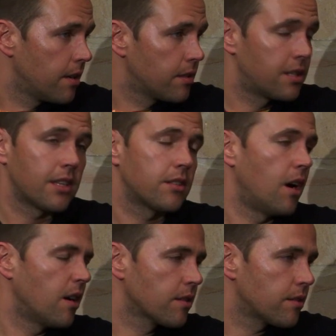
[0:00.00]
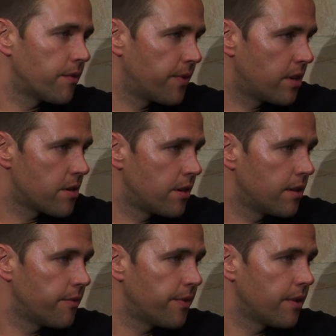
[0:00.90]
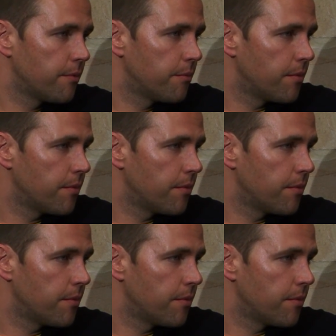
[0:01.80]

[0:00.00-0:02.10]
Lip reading: 6 songs are featured in the film,